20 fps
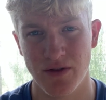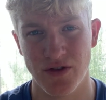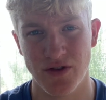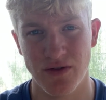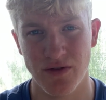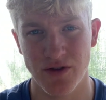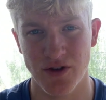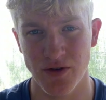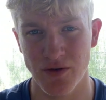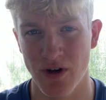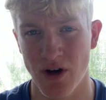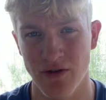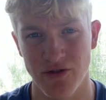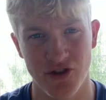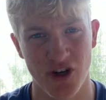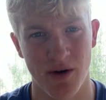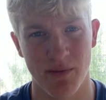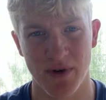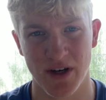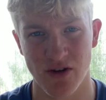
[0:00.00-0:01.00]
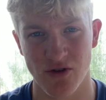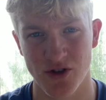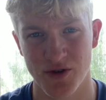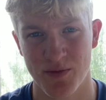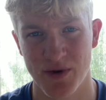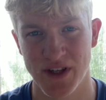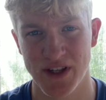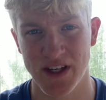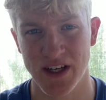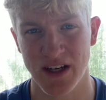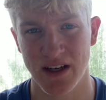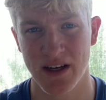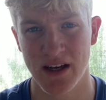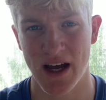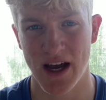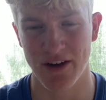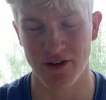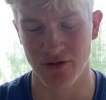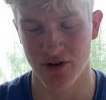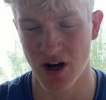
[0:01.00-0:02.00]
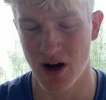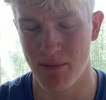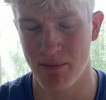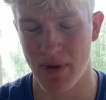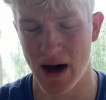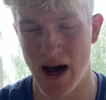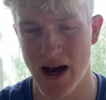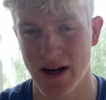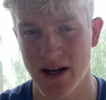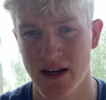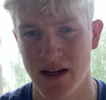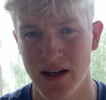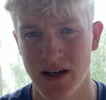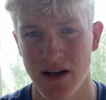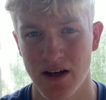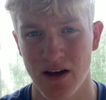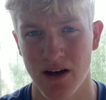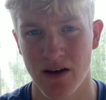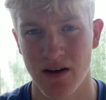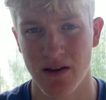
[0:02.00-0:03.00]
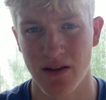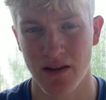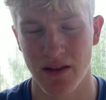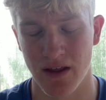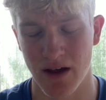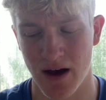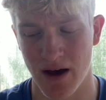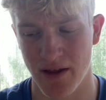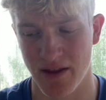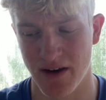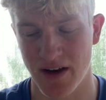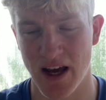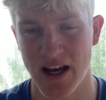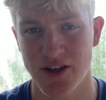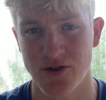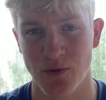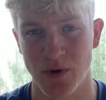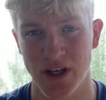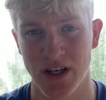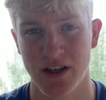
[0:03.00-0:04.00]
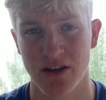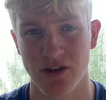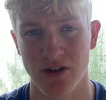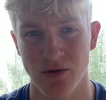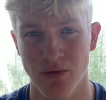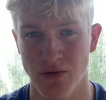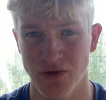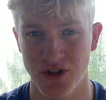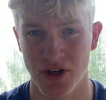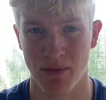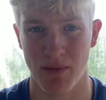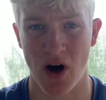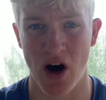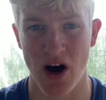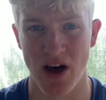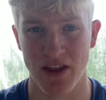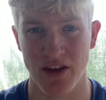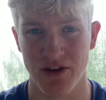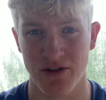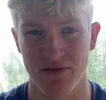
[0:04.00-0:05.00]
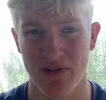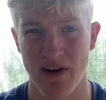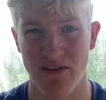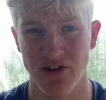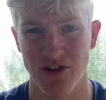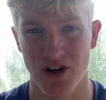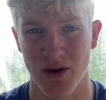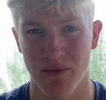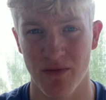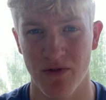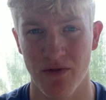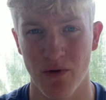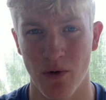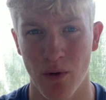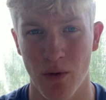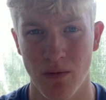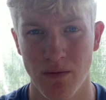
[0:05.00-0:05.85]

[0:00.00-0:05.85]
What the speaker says: do no jumping or sprinting, and you'll come back the next week. You will jump higher than you've ever jumped before.